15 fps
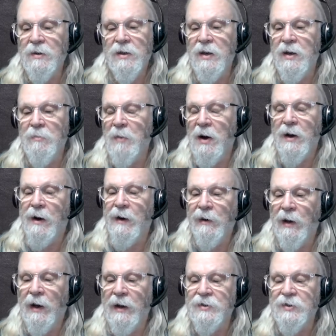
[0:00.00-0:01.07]
any of my
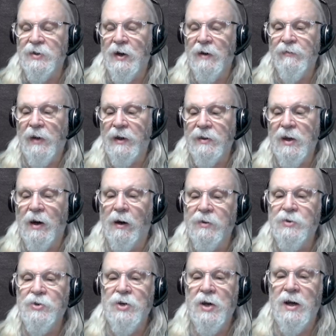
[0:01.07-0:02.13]
online stuff like the
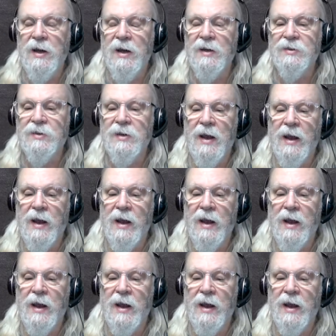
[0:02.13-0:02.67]
ArcGIS